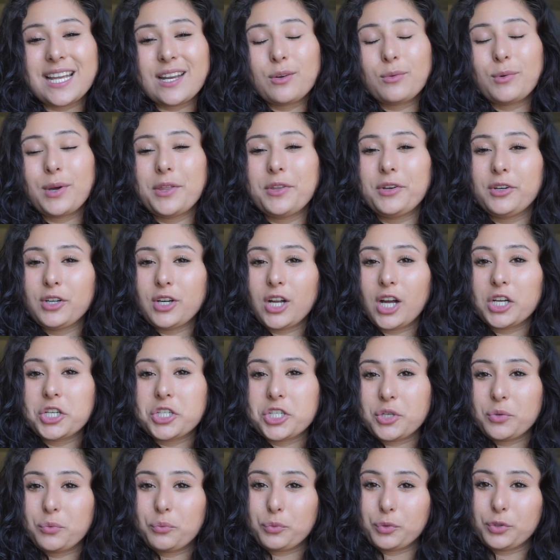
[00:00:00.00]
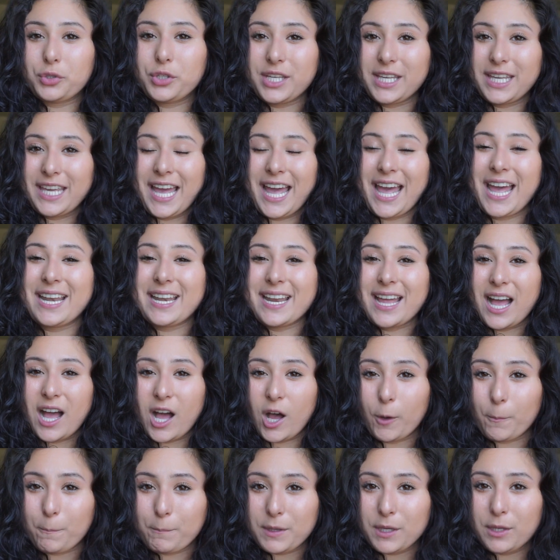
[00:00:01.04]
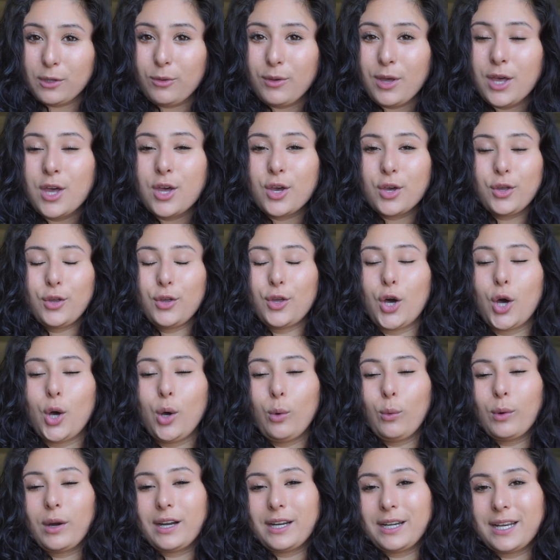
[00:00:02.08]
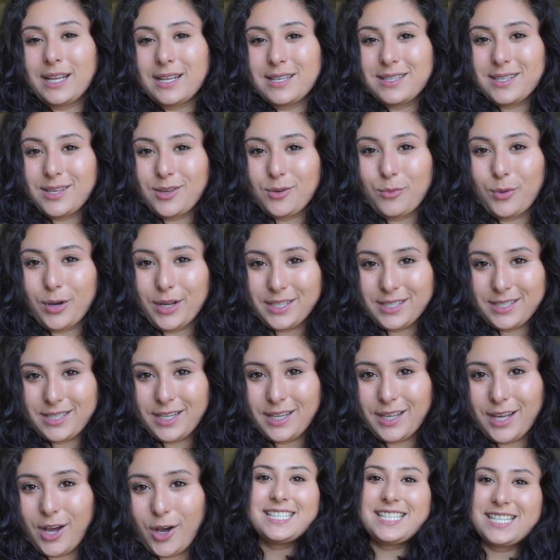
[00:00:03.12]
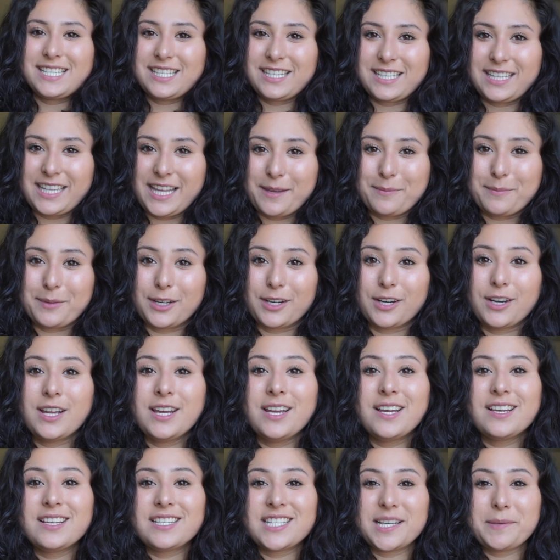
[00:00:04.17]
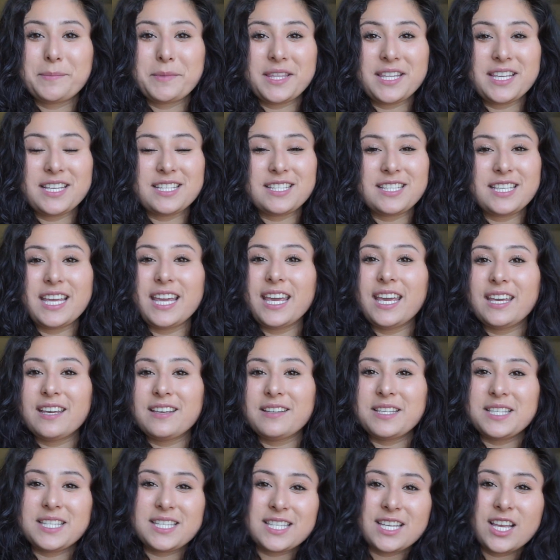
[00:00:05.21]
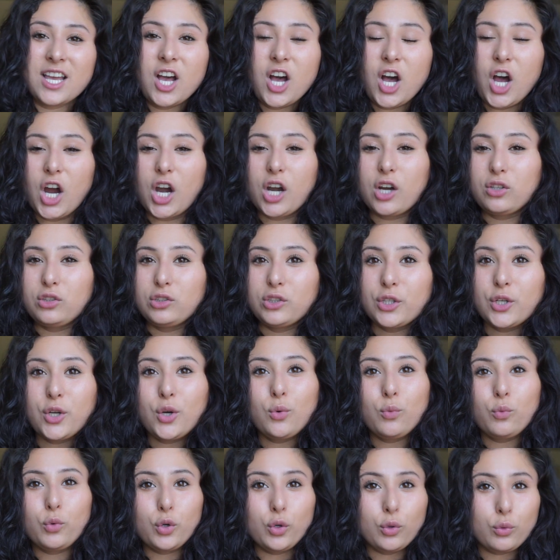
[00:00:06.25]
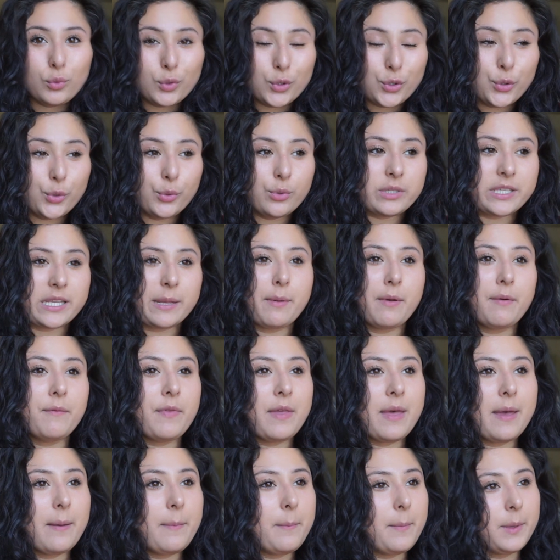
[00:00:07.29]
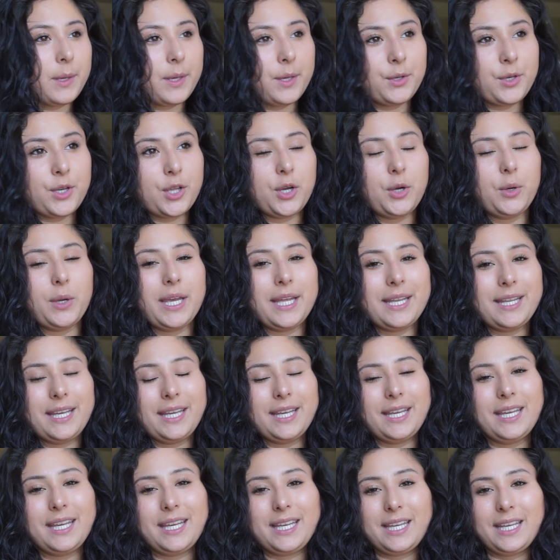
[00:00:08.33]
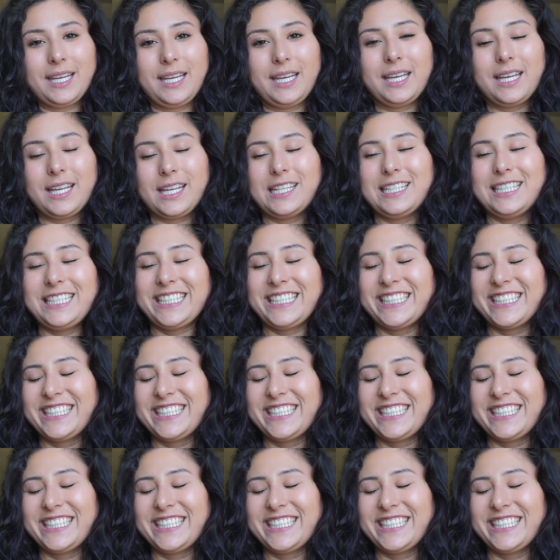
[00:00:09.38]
and whether or not she really can help you go where it is you want to go. Disclaimer, some of these things are a little woo-woo. Some of them, you know, it